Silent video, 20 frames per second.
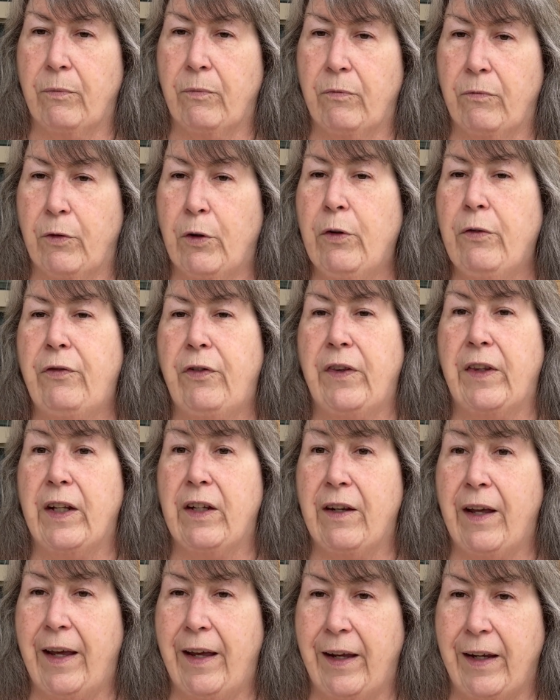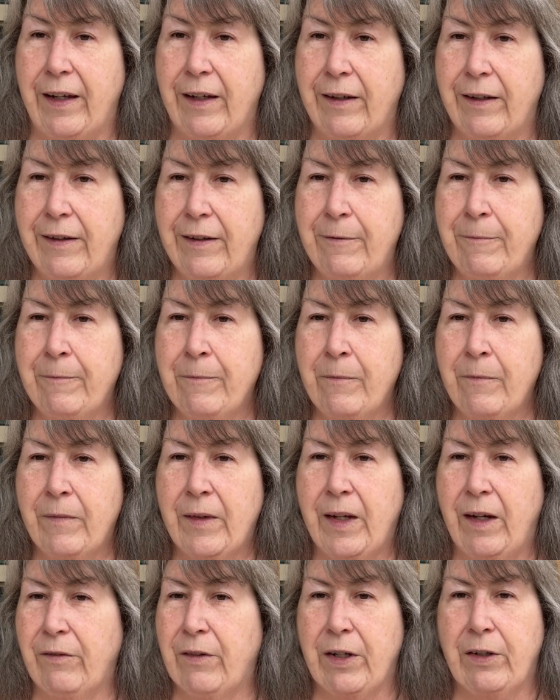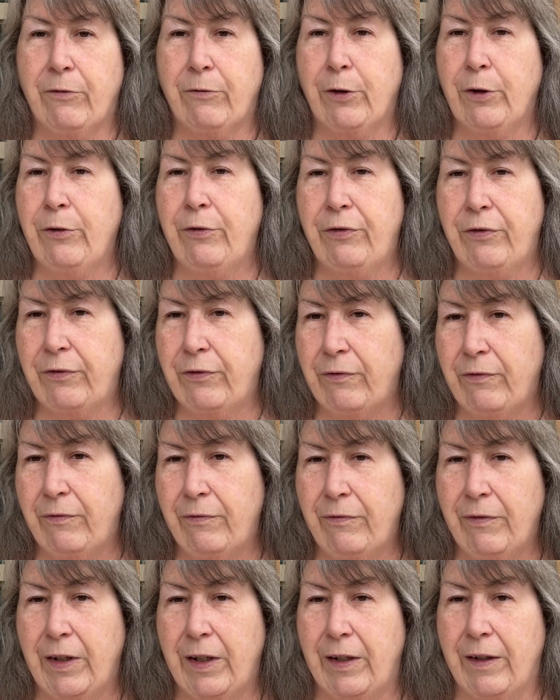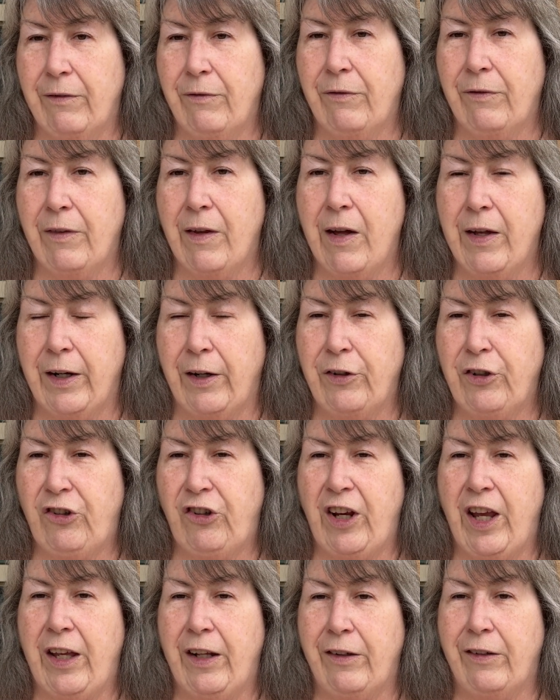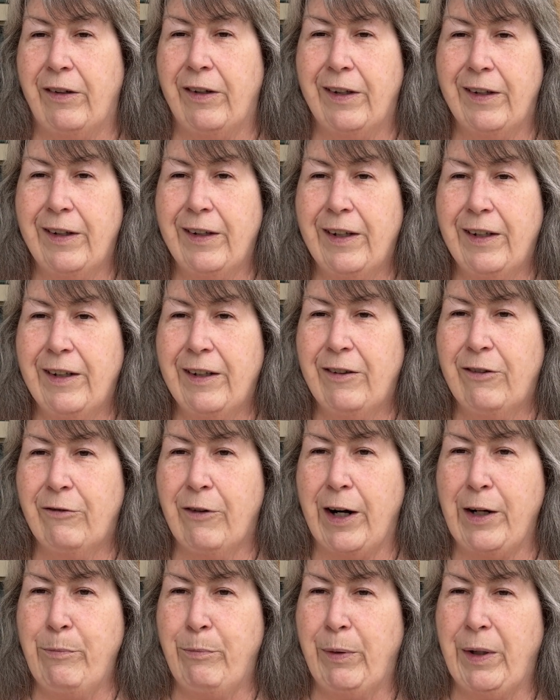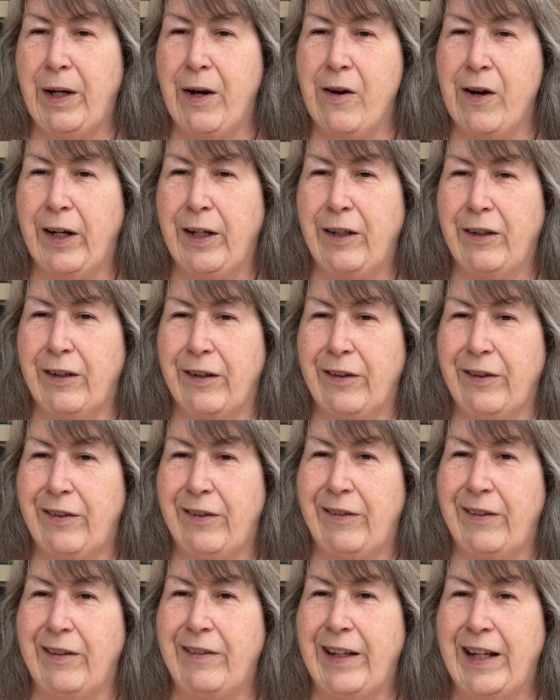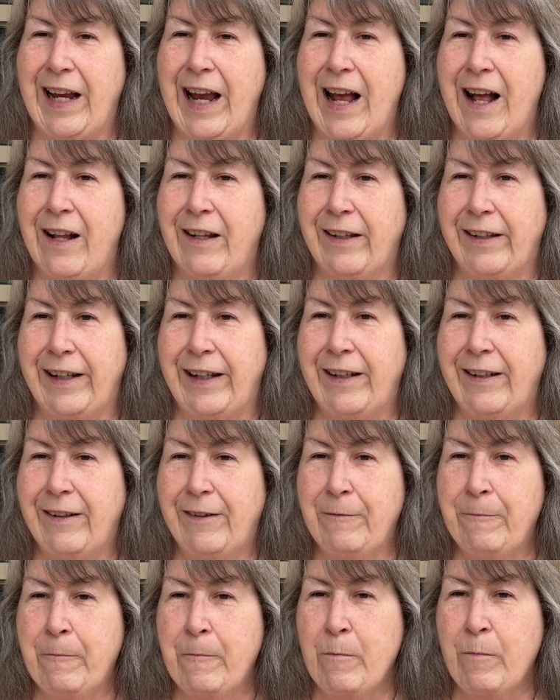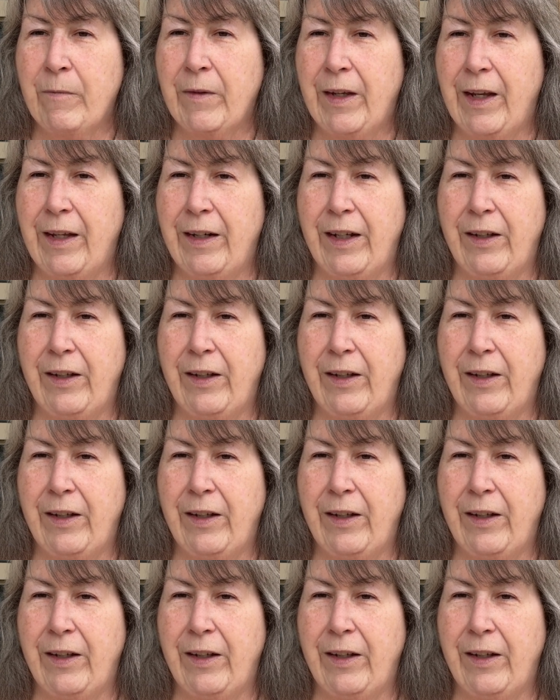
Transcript: roof of the day. I've got a roof on a shed right behind us in the alley, and